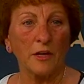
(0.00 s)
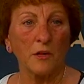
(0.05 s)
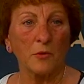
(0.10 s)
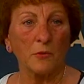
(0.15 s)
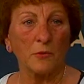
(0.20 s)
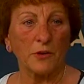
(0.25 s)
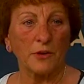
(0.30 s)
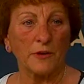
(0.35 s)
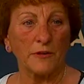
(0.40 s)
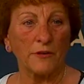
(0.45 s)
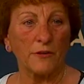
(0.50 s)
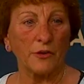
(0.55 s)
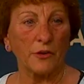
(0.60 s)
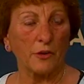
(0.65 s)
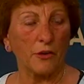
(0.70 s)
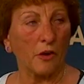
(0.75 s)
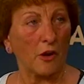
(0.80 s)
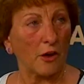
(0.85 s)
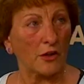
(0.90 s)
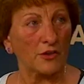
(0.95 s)
But if
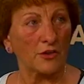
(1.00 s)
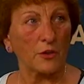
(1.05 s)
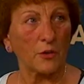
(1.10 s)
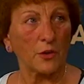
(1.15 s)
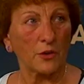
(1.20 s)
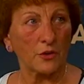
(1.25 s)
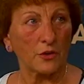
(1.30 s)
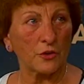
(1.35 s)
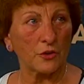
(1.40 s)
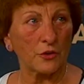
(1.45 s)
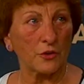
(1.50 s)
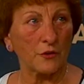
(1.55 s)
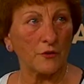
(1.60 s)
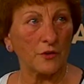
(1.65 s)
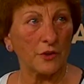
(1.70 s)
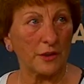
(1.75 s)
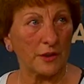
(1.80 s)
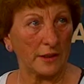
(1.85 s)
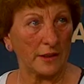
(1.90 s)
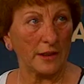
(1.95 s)
they're also under the
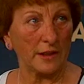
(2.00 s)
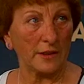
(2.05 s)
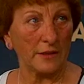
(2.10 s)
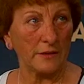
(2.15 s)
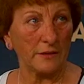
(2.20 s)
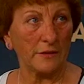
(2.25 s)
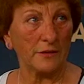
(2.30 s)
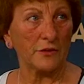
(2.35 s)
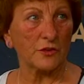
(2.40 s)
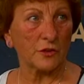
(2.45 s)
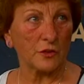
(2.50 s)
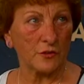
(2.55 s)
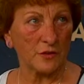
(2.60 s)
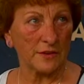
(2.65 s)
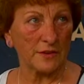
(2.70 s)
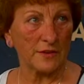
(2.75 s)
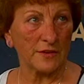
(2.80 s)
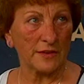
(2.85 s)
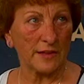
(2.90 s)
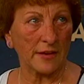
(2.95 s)
VNA
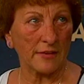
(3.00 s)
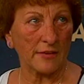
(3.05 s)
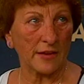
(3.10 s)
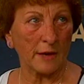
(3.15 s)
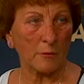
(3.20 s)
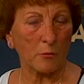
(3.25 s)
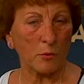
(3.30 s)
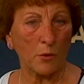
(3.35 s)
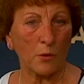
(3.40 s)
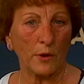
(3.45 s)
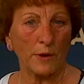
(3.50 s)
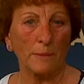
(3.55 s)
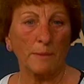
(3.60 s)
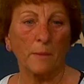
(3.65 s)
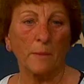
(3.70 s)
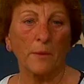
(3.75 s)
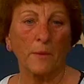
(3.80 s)
services at that point,